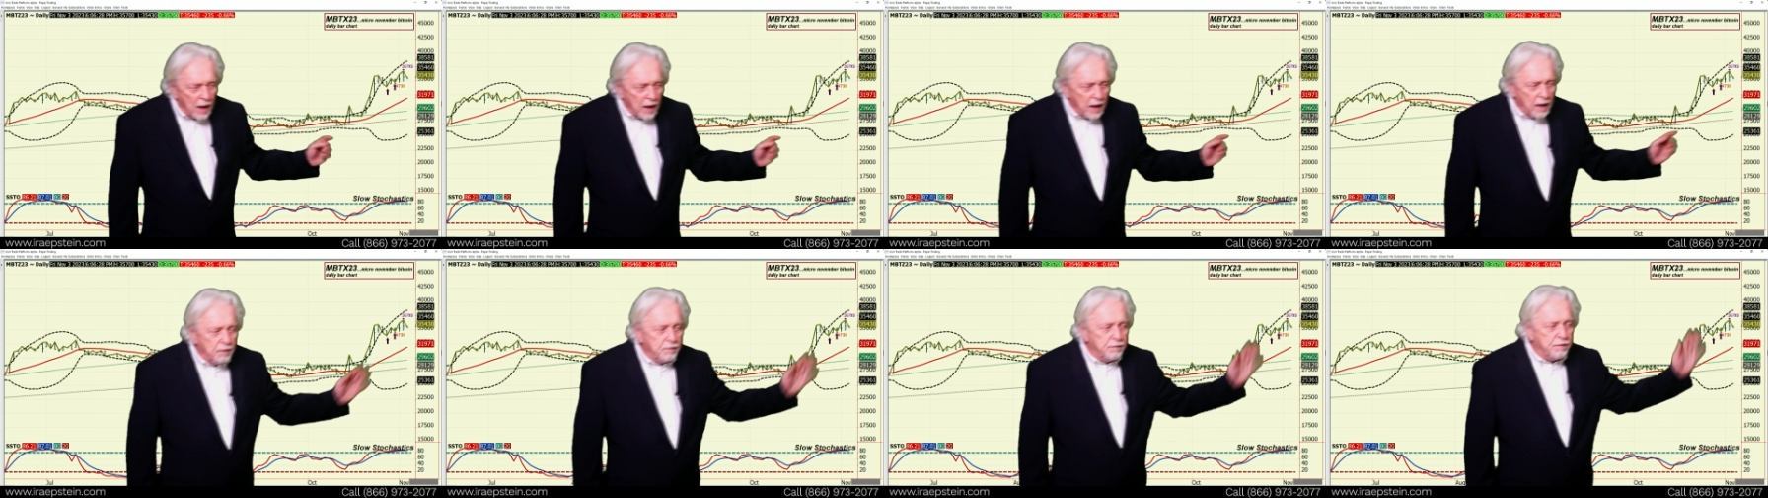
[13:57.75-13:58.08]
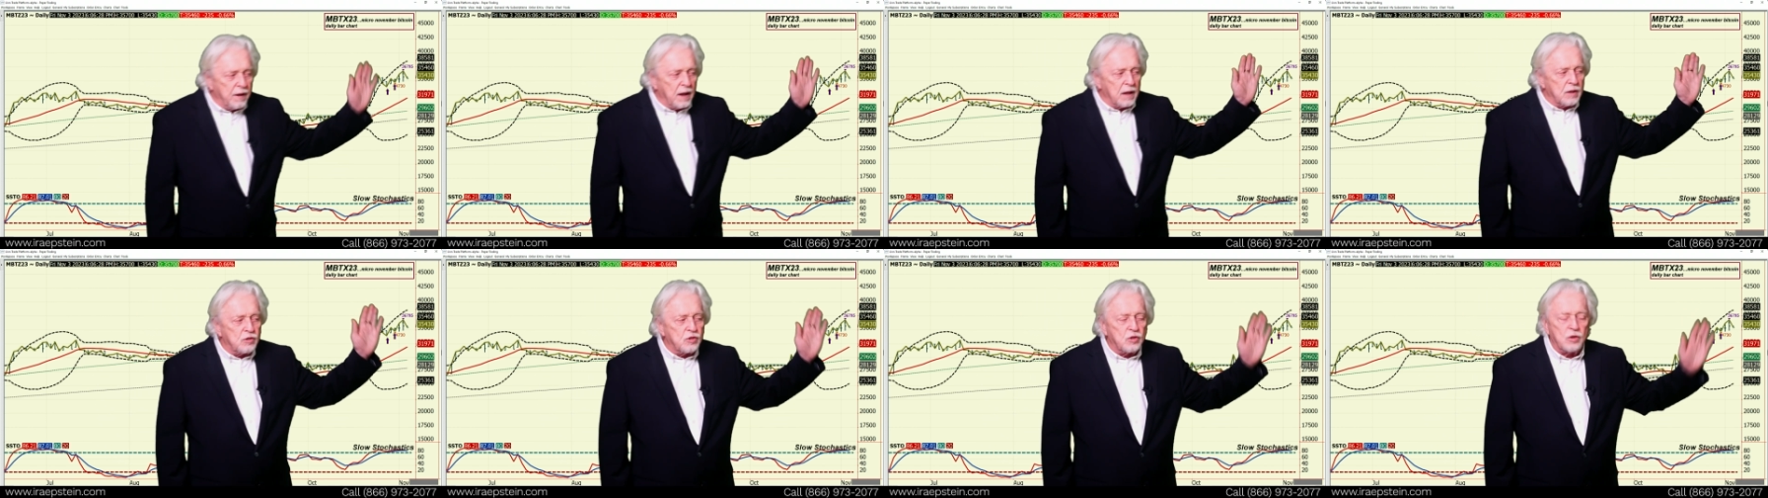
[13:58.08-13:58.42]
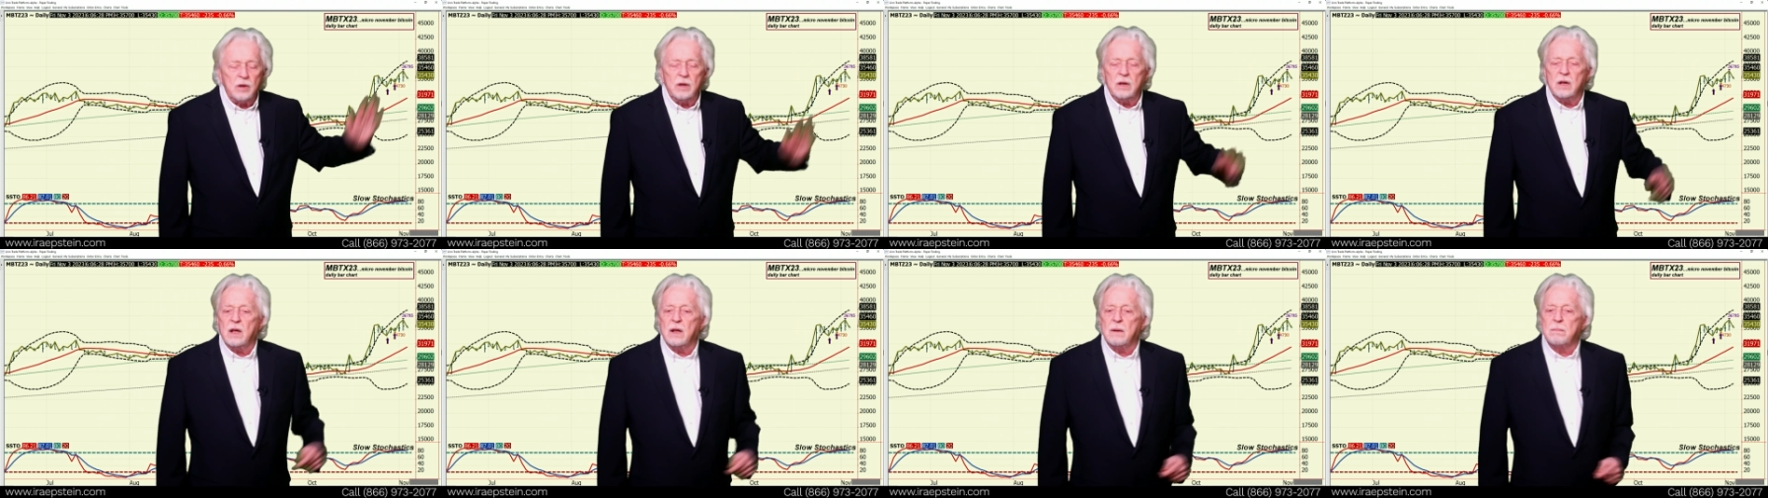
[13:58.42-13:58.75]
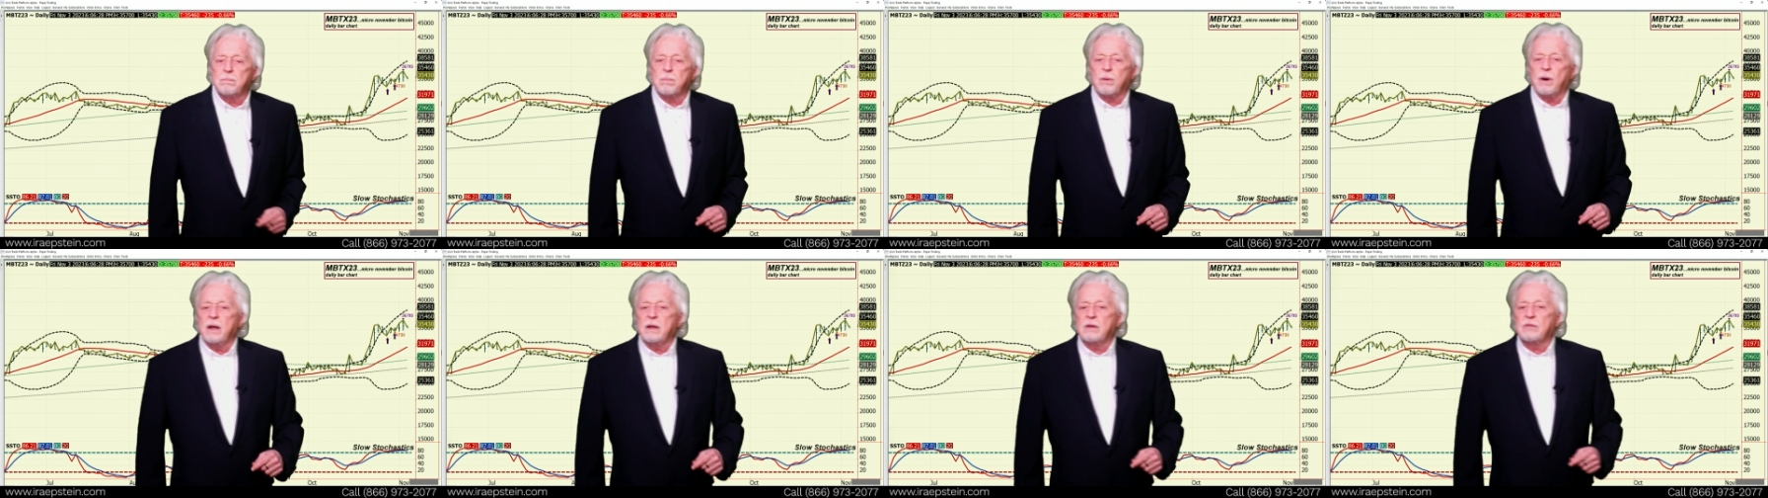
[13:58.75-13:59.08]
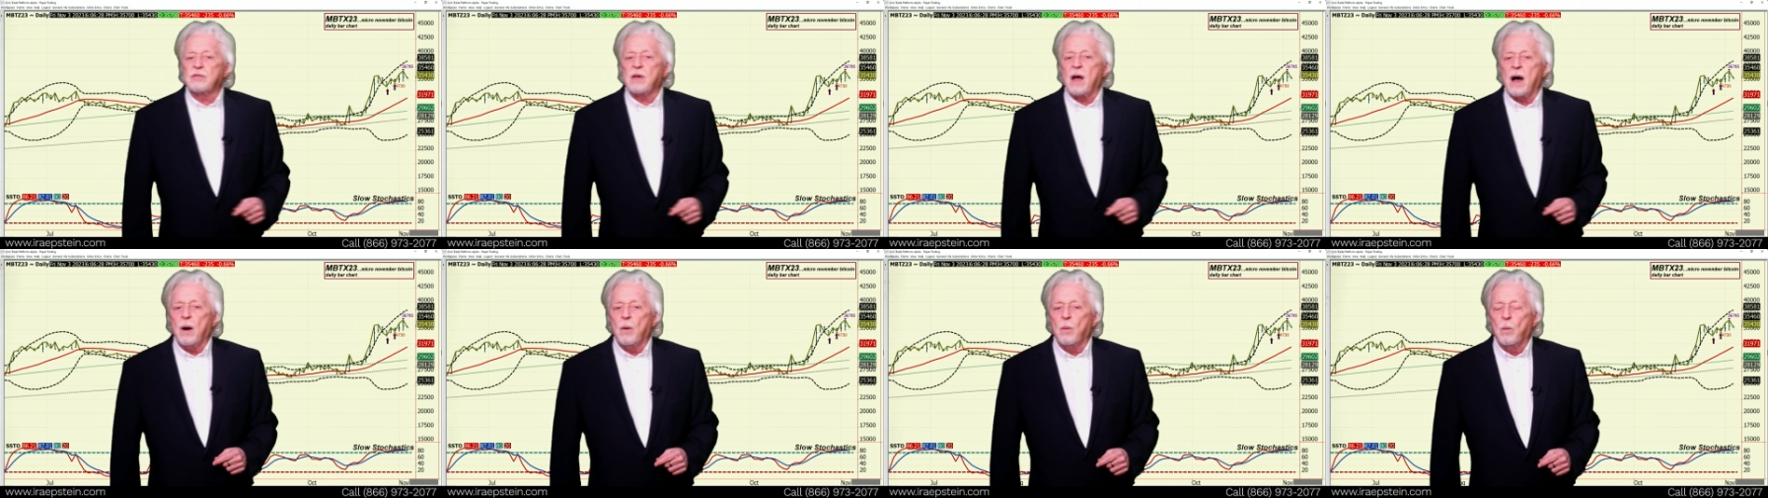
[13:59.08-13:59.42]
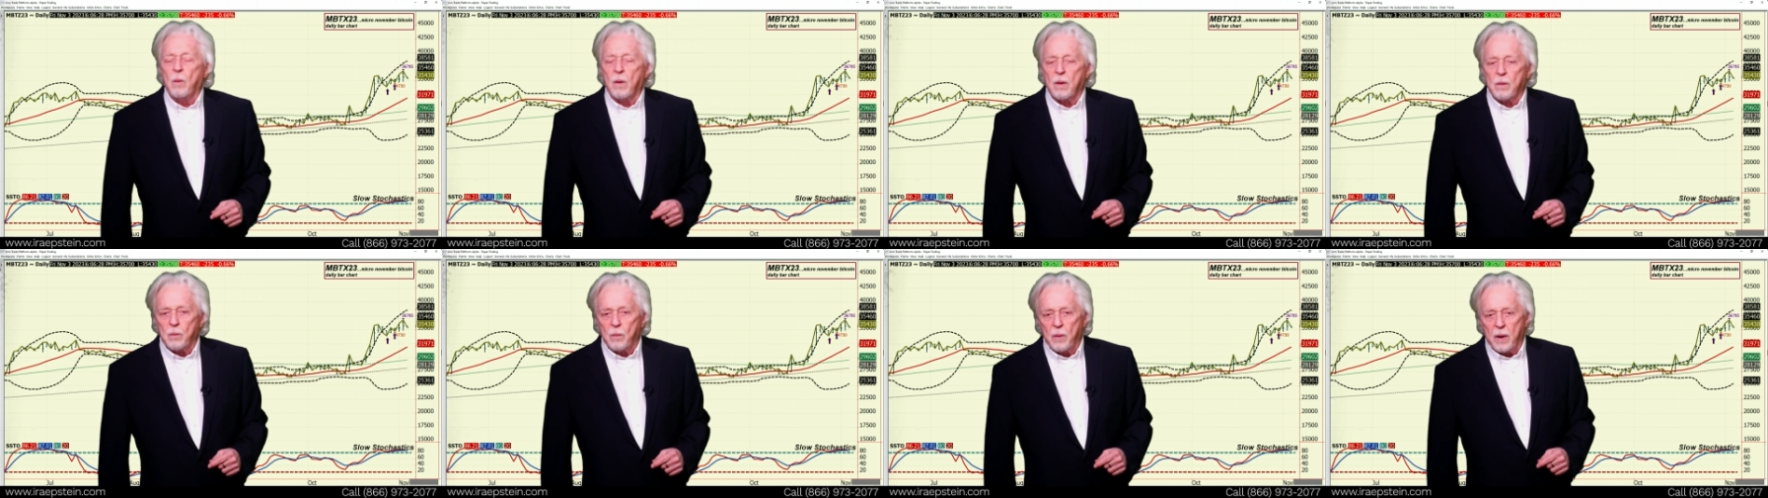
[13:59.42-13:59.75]
Eventually, it breaks out
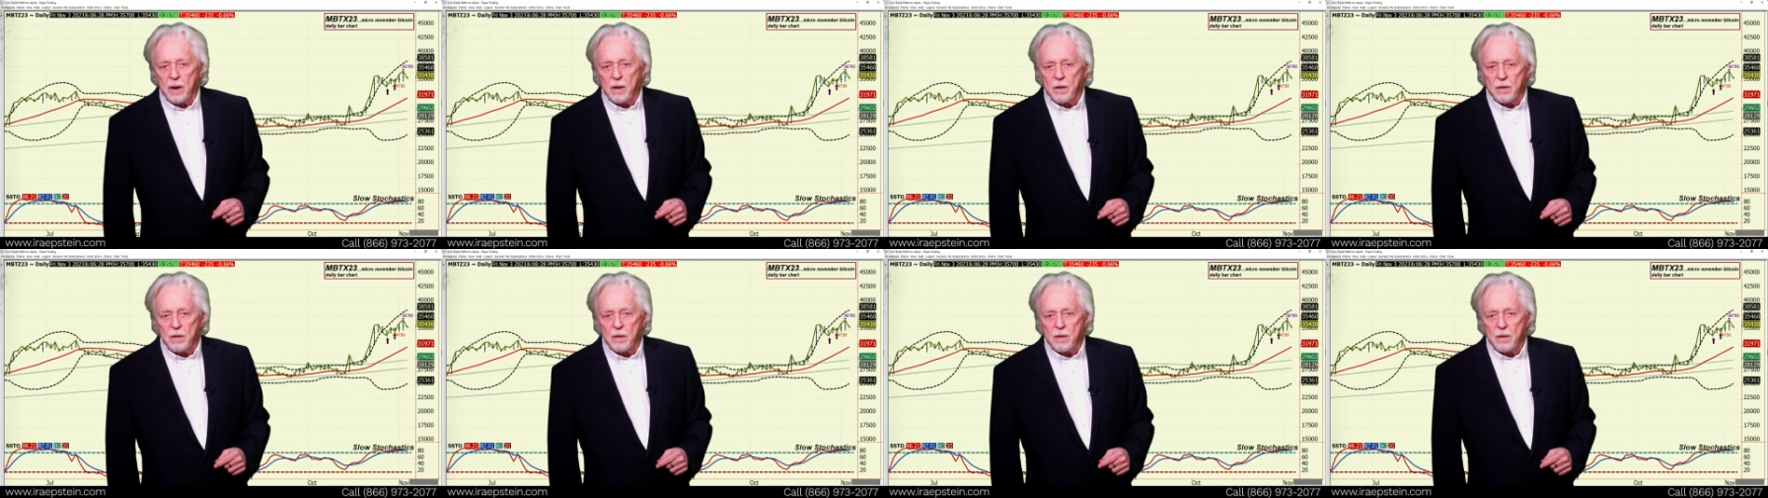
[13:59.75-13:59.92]
one way